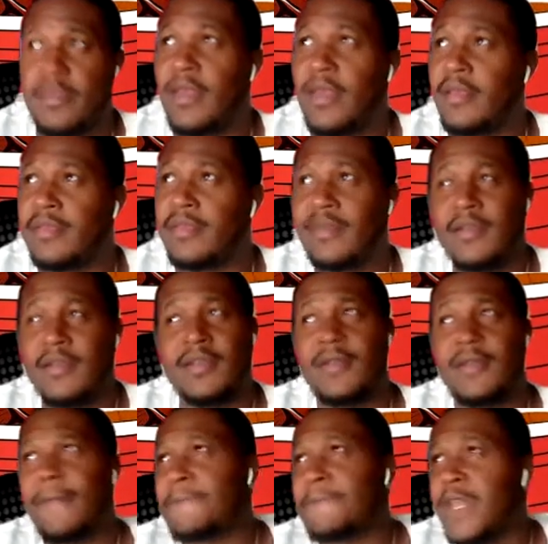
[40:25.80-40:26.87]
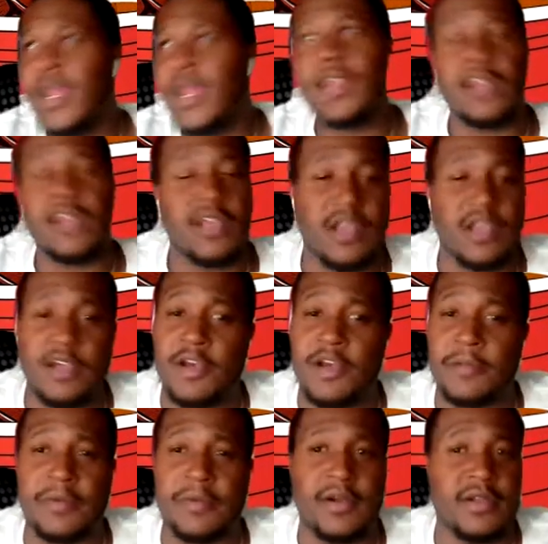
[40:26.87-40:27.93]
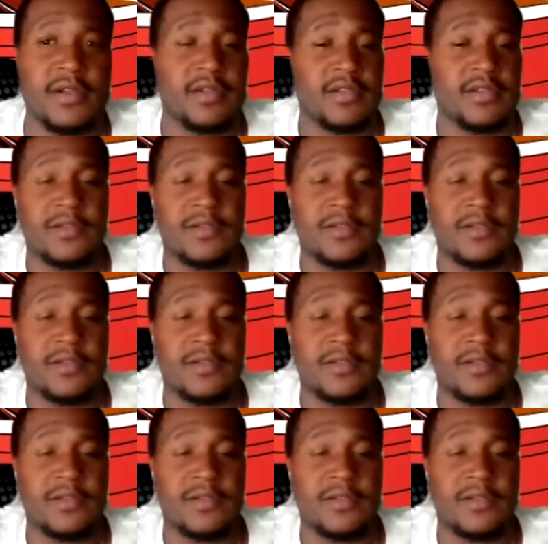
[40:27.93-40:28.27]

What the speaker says: it ain't looking good, bro.